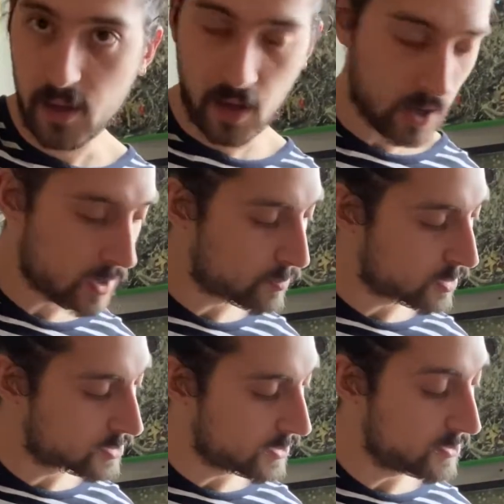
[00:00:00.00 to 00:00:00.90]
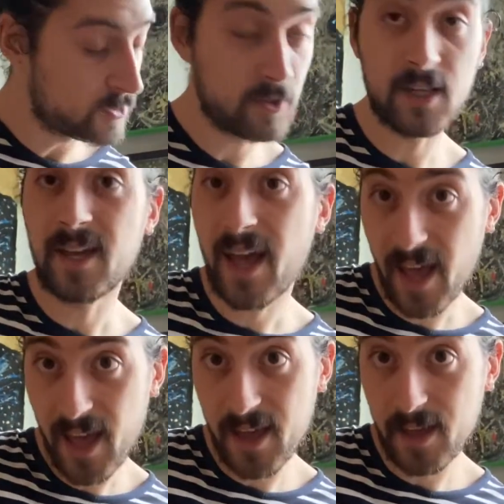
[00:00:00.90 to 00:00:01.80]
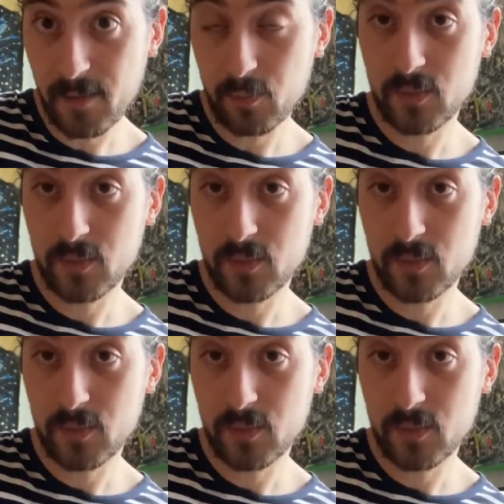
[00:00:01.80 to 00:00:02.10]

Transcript: particularly A,